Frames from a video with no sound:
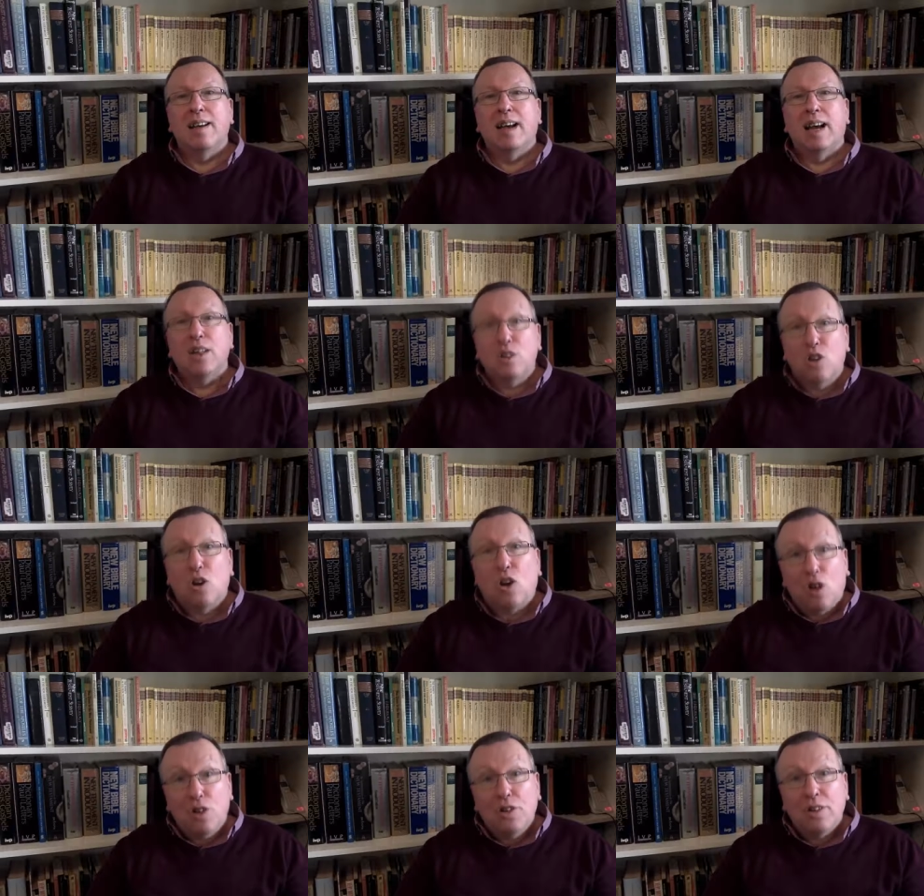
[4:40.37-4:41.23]
and
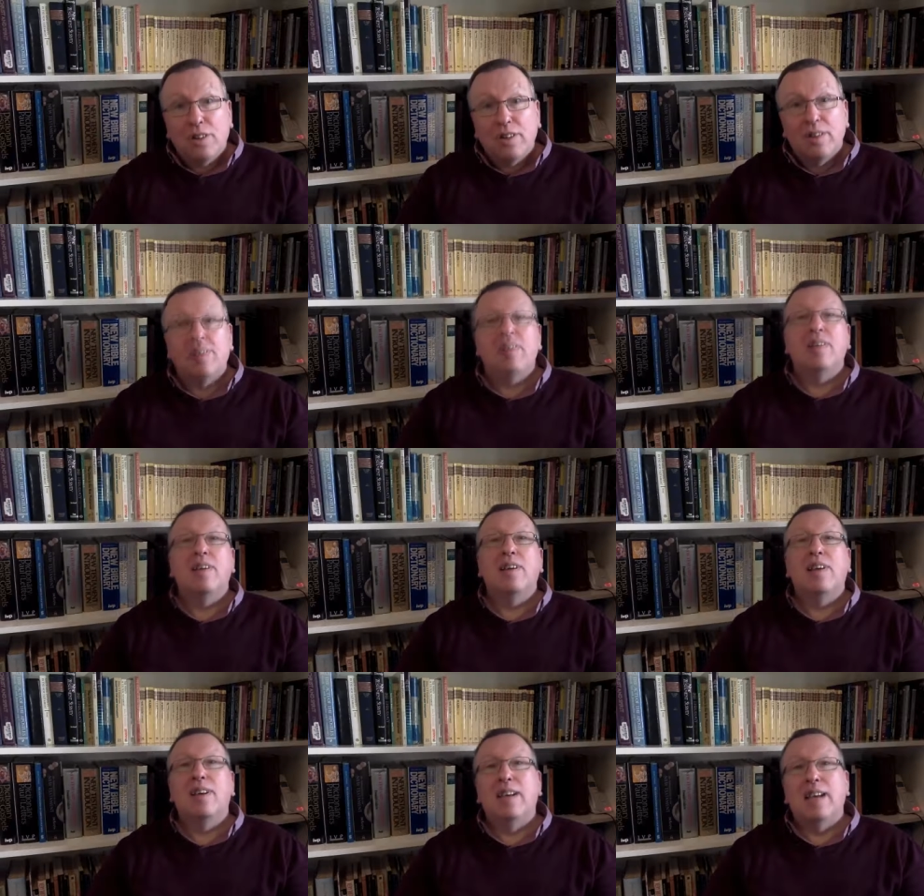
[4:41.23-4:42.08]
God
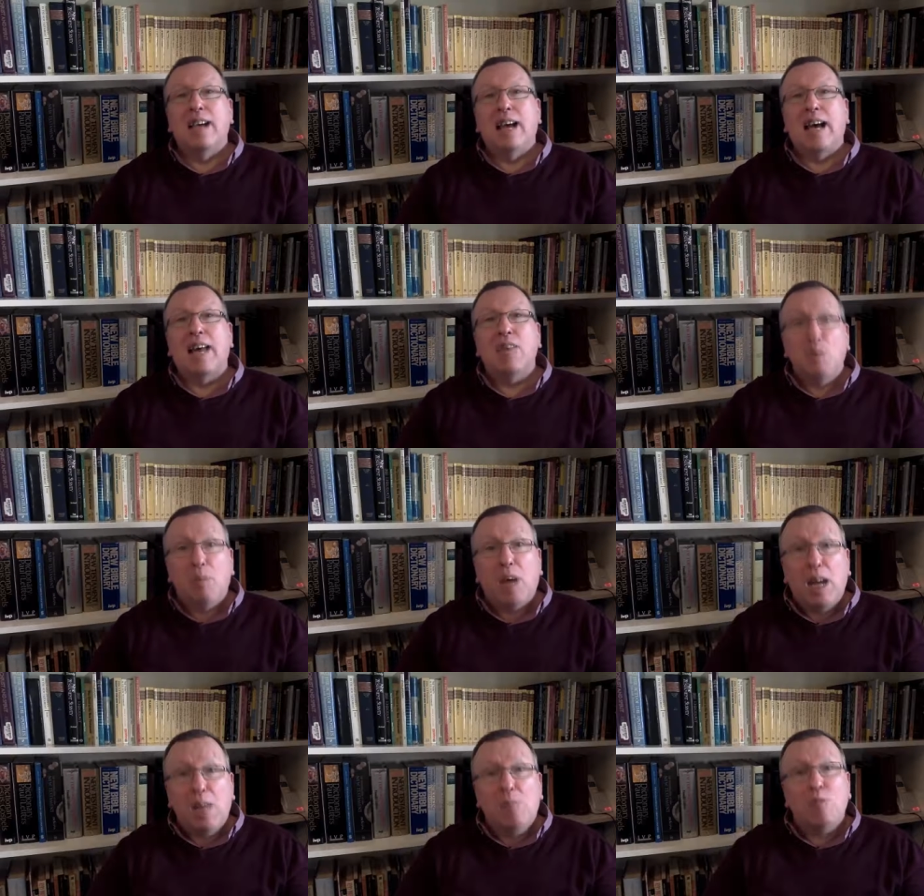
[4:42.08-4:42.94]
and the
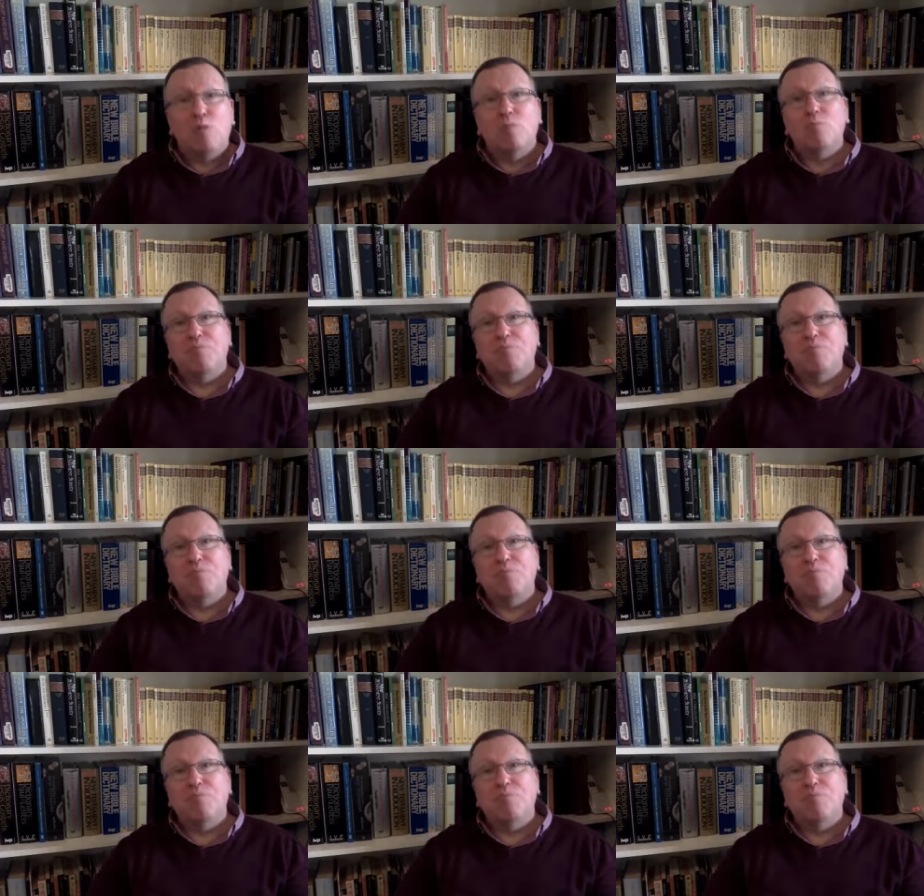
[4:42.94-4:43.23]
Bible.